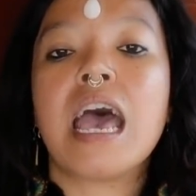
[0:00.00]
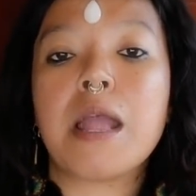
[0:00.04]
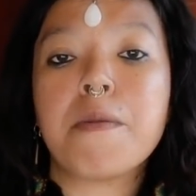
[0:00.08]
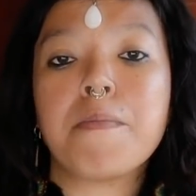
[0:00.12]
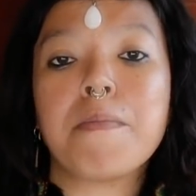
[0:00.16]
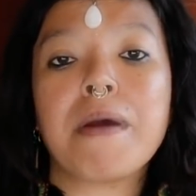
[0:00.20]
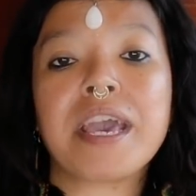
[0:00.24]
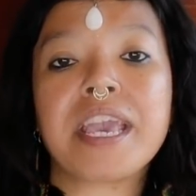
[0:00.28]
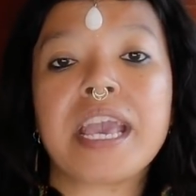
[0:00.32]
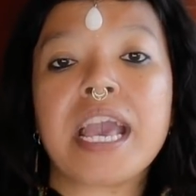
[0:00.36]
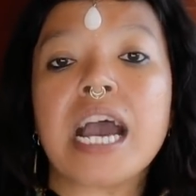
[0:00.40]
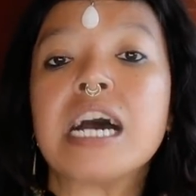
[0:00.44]
and
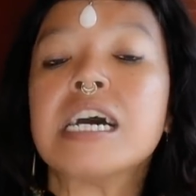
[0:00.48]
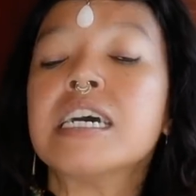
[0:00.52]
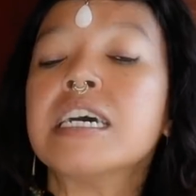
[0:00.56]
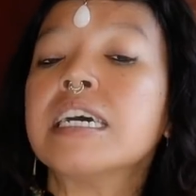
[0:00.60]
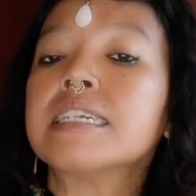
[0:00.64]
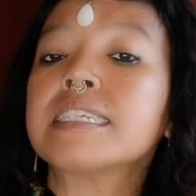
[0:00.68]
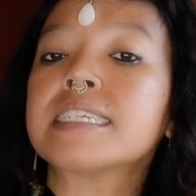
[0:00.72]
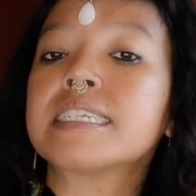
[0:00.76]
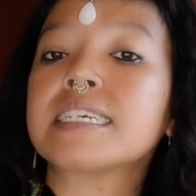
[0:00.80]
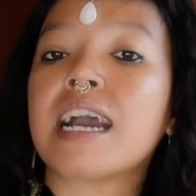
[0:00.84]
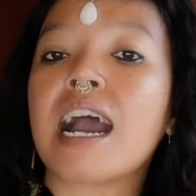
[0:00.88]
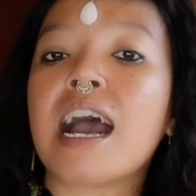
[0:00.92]
Maya
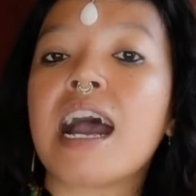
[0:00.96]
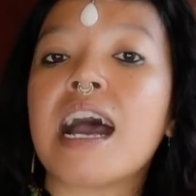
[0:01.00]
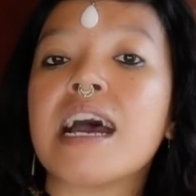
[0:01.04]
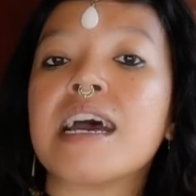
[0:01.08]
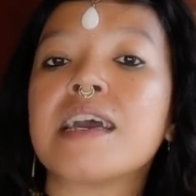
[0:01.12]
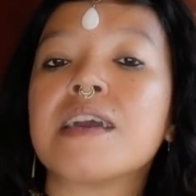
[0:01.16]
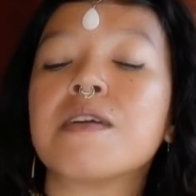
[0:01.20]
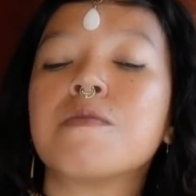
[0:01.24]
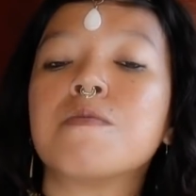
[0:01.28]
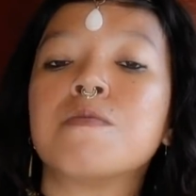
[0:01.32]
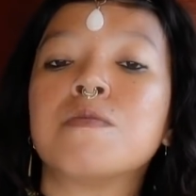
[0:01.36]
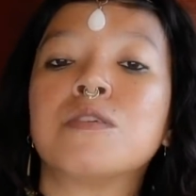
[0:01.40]
Earth
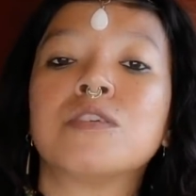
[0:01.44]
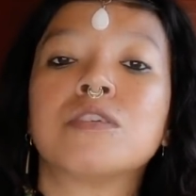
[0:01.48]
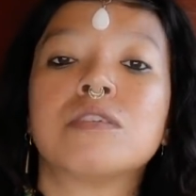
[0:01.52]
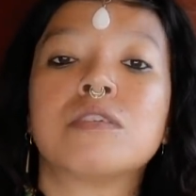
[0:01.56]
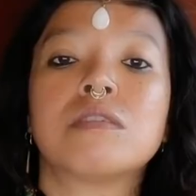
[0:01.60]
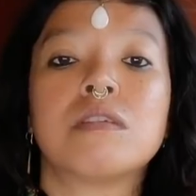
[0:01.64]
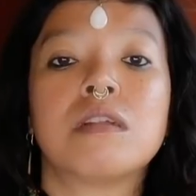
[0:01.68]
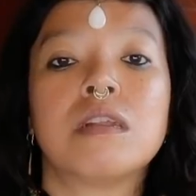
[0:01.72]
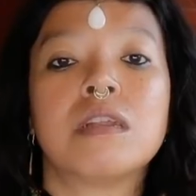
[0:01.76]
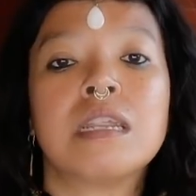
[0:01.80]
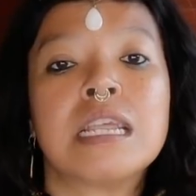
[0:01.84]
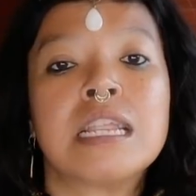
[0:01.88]
Sky, which
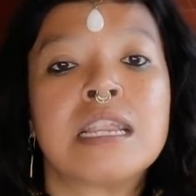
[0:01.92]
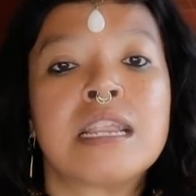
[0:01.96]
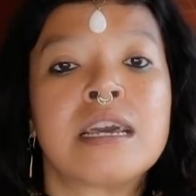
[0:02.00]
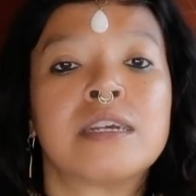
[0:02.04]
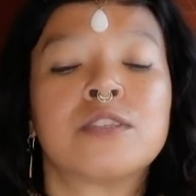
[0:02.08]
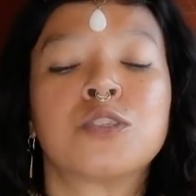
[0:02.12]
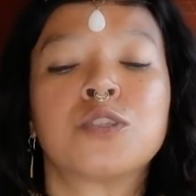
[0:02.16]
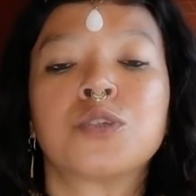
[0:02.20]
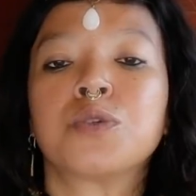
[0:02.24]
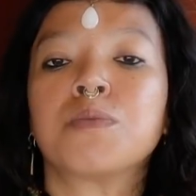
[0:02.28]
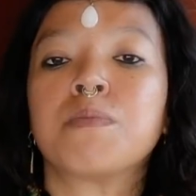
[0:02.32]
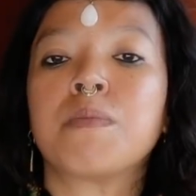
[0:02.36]

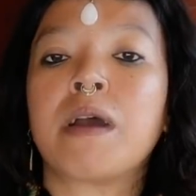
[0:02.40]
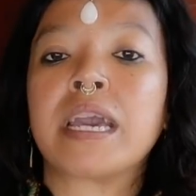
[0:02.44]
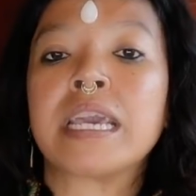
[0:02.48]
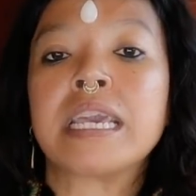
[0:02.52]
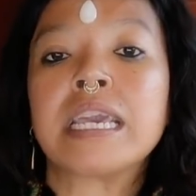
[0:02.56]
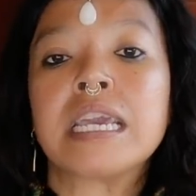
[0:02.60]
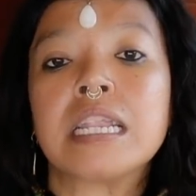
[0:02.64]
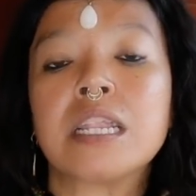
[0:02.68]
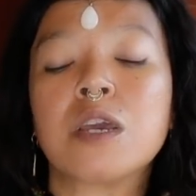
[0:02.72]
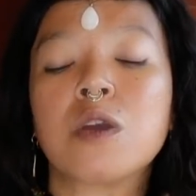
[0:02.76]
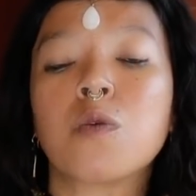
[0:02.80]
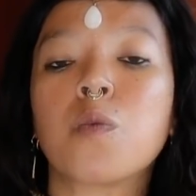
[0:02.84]
relate to my
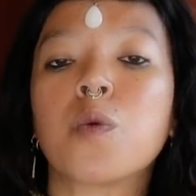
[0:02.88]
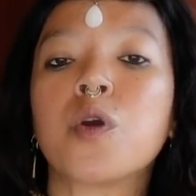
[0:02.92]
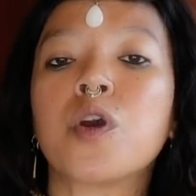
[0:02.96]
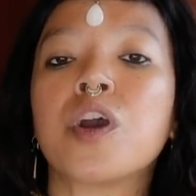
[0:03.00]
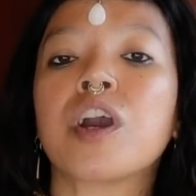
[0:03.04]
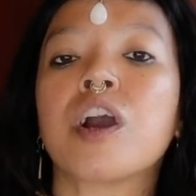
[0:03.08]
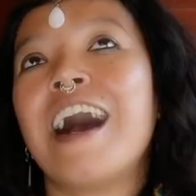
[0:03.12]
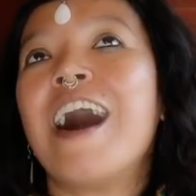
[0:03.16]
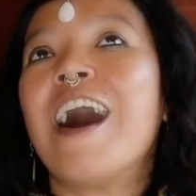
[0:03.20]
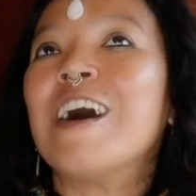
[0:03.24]
healing work.